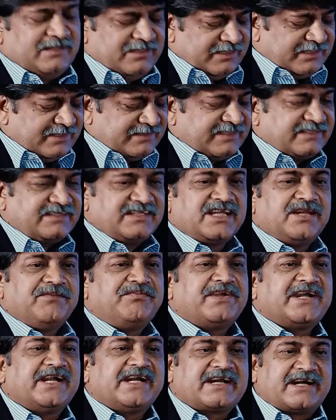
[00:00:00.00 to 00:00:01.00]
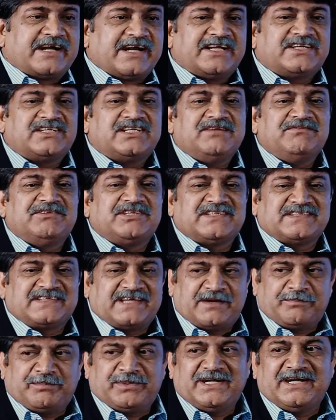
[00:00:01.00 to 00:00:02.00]
There is a significant reduction which has
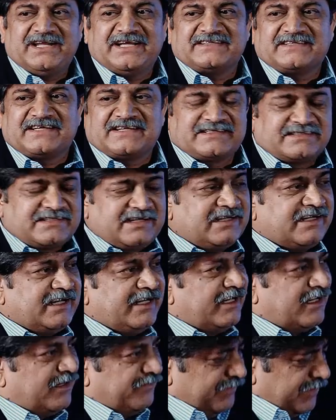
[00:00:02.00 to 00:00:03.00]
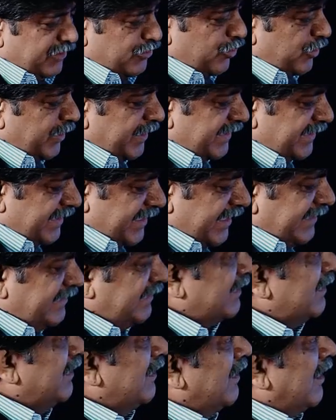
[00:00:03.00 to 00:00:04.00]
happened as a resultant of the chronic
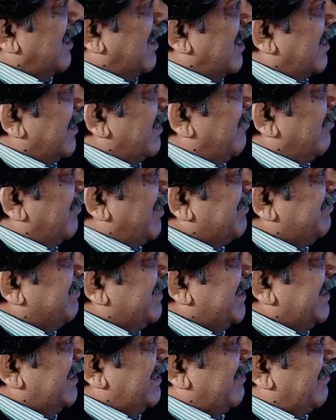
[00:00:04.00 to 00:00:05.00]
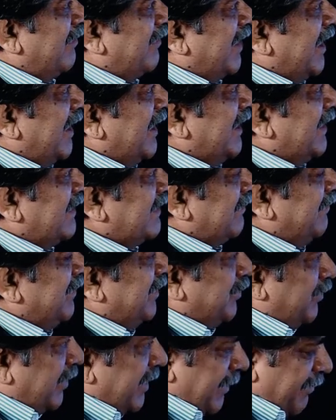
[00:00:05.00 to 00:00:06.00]
stress. And uh, what we have done is we
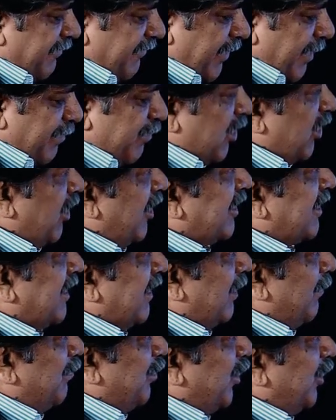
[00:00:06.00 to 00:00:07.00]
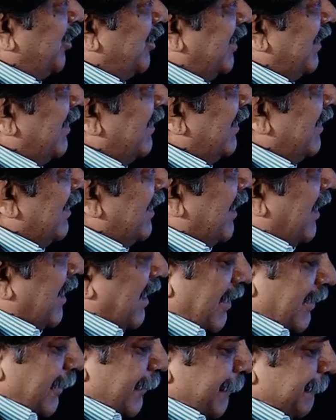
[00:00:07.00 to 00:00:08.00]
took a pharmacological approach.
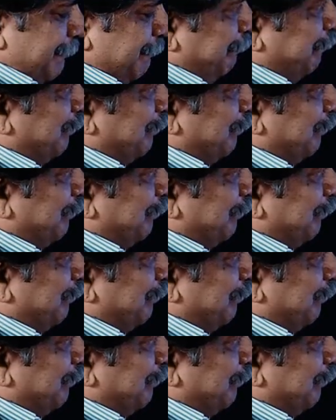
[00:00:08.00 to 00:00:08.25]
Um,